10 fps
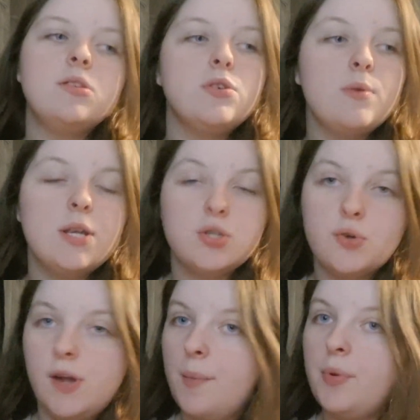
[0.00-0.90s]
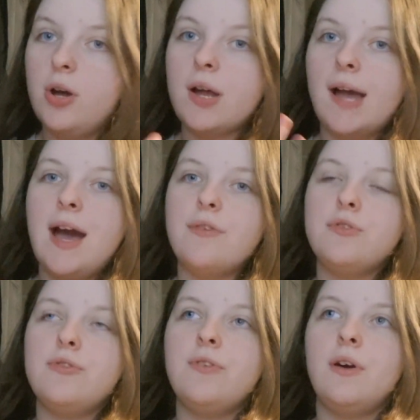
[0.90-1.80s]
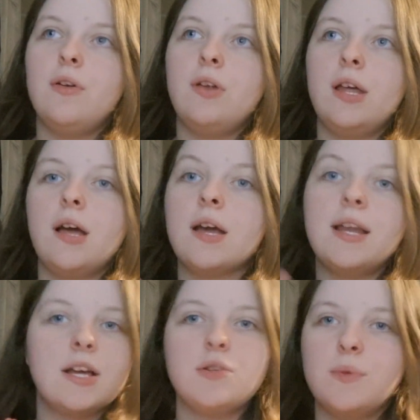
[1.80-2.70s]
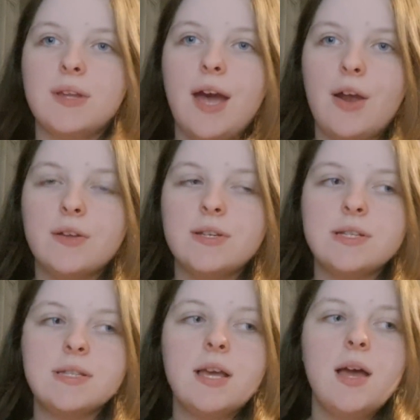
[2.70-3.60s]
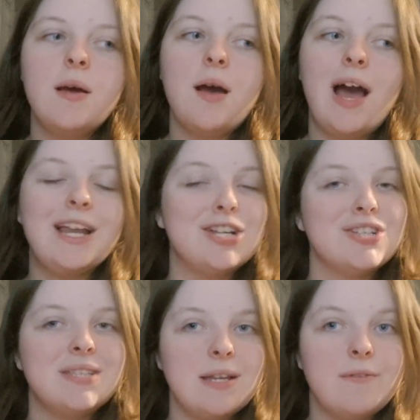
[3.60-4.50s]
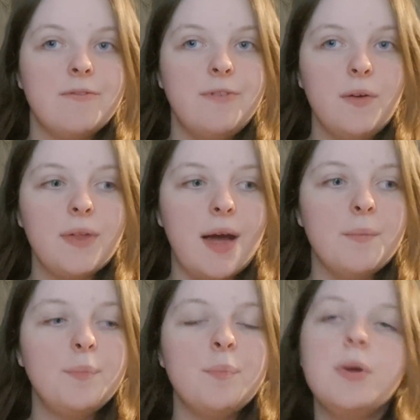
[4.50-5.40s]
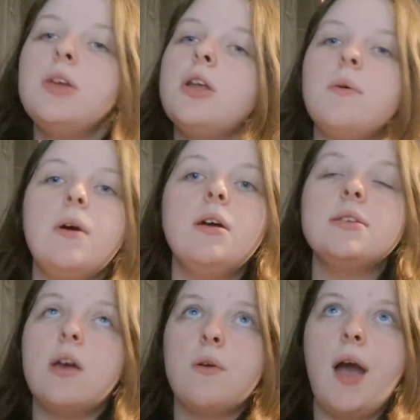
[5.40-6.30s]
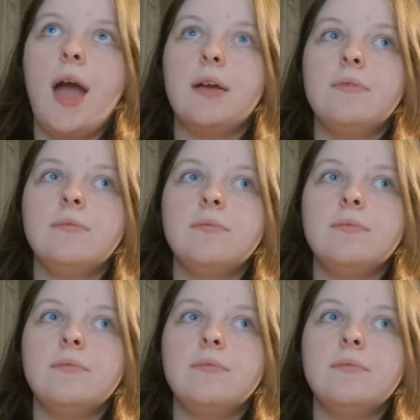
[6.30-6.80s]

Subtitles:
To enjoy a book, I have to feel like a connection with the characters, and I just didn't feel that. But you know what? It's okay.